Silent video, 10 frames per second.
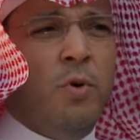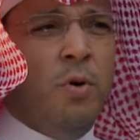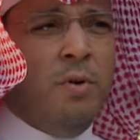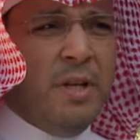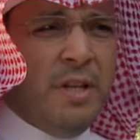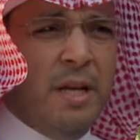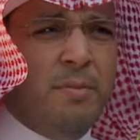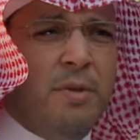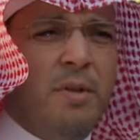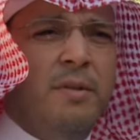on the
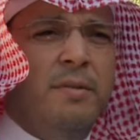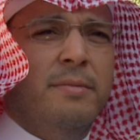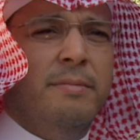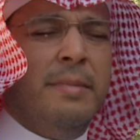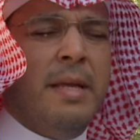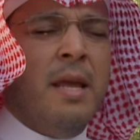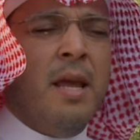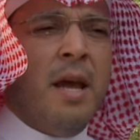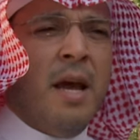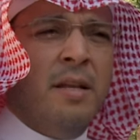table
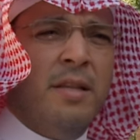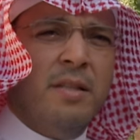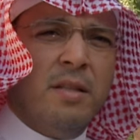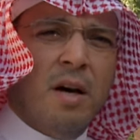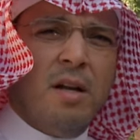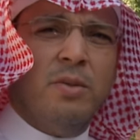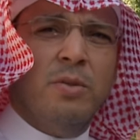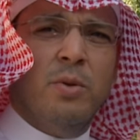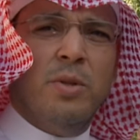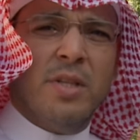and start
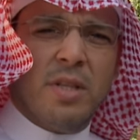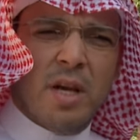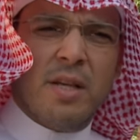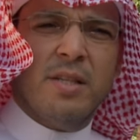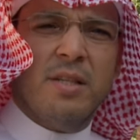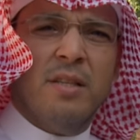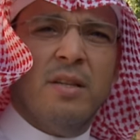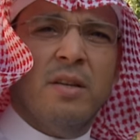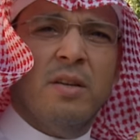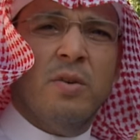to discuss
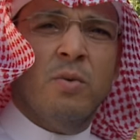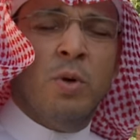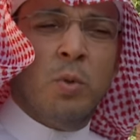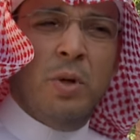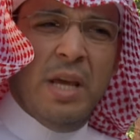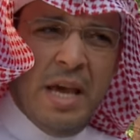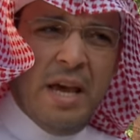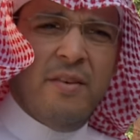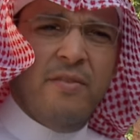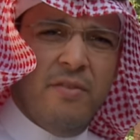what we
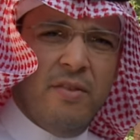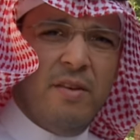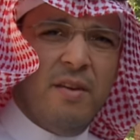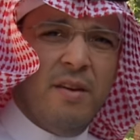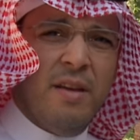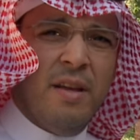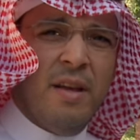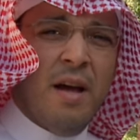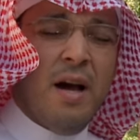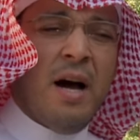have,
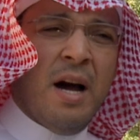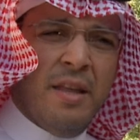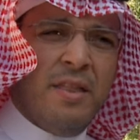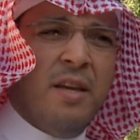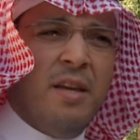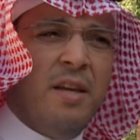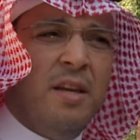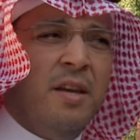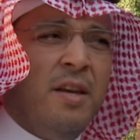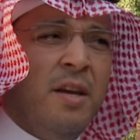I think
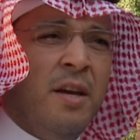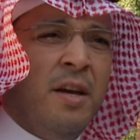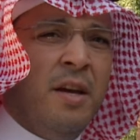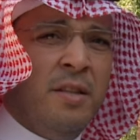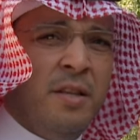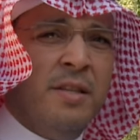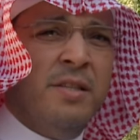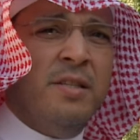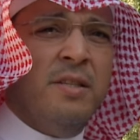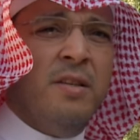it
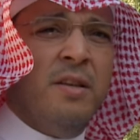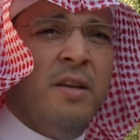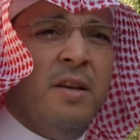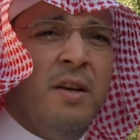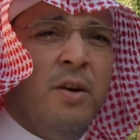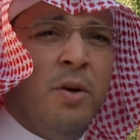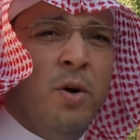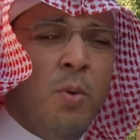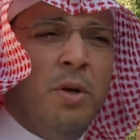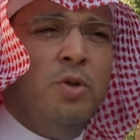is
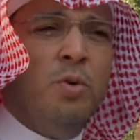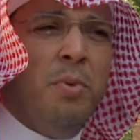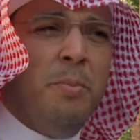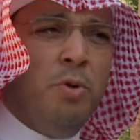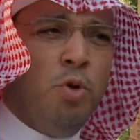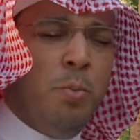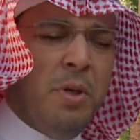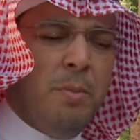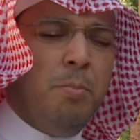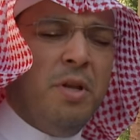going to be, to
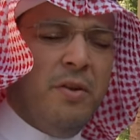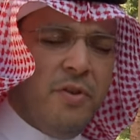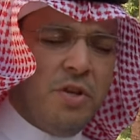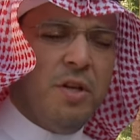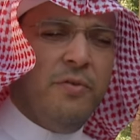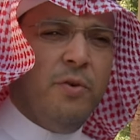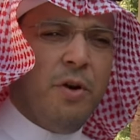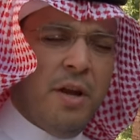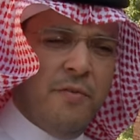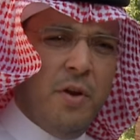be beneficial
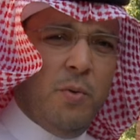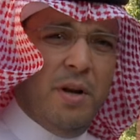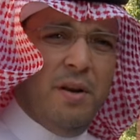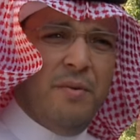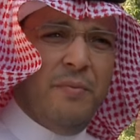for everyone.